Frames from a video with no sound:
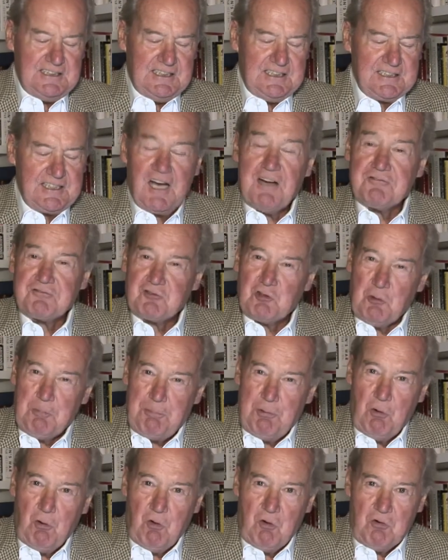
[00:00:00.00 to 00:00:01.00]
and after a
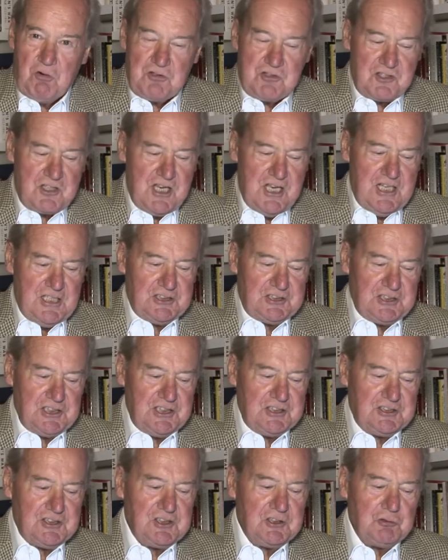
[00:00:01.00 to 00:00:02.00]
pause,
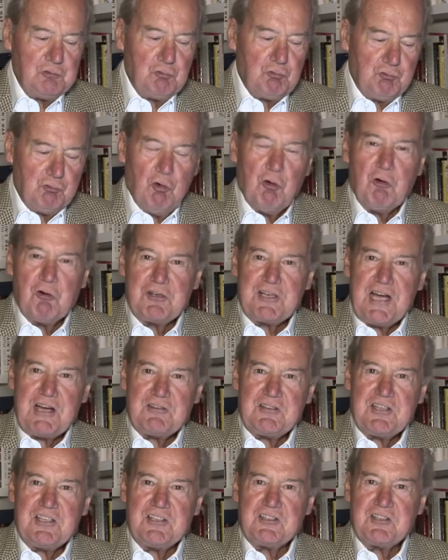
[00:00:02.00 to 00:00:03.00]
Churchill roared
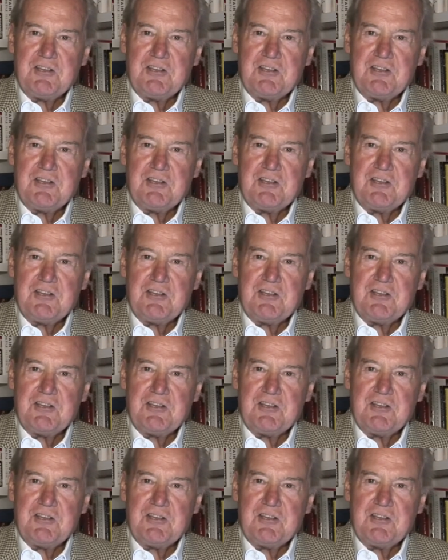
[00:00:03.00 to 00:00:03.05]
out his